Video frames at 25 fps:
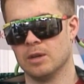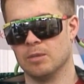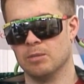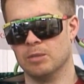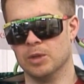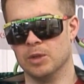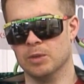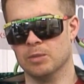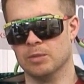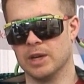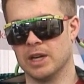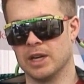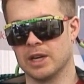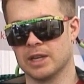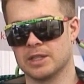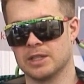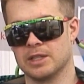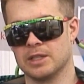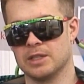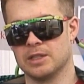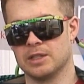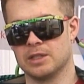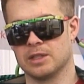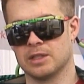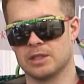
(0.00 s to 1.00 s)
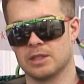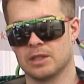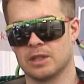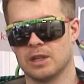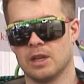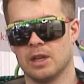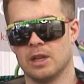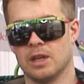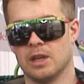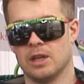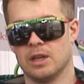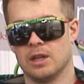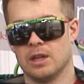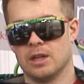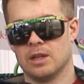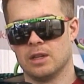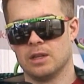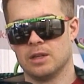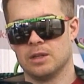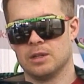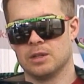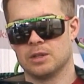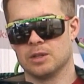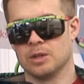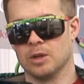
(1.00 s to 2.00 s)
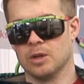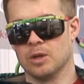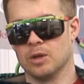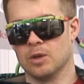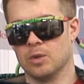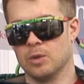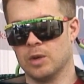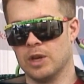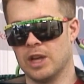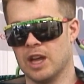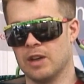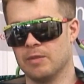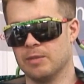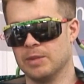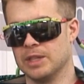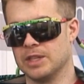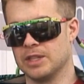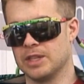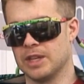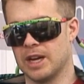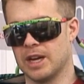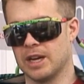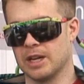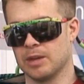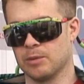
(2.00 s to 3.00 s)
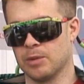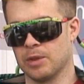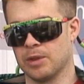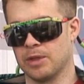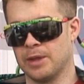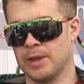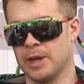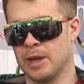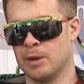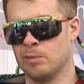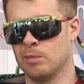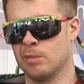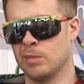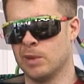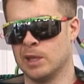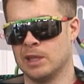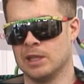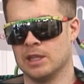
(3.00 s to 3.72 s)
boom boxes. So we have been chatting with them.